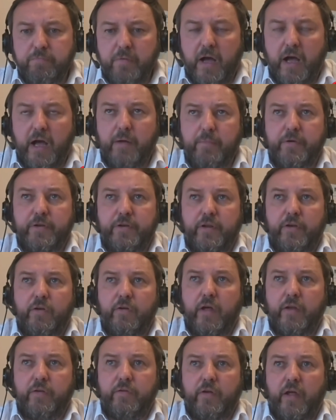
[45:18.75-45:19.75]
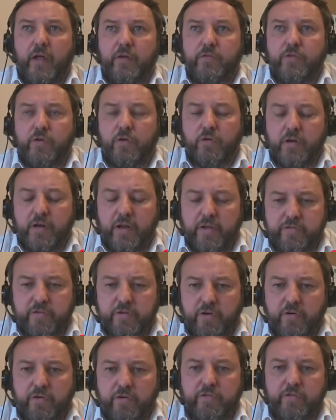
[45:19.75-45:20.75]
Mohammed, and your
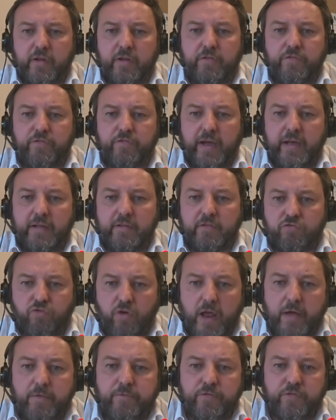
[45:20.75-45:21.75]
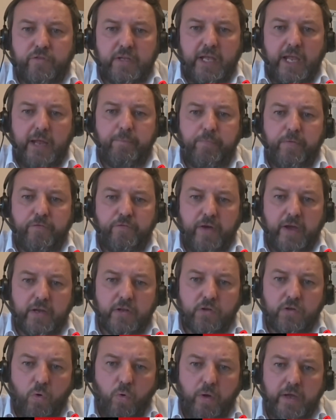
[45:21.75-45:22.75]
listeners to find strength to keep the
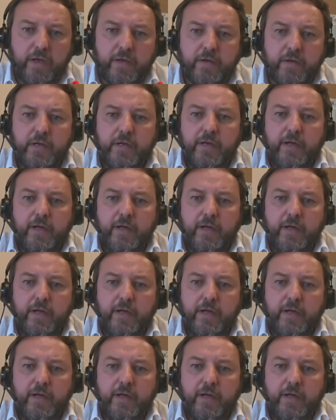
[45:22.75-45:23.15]
fight going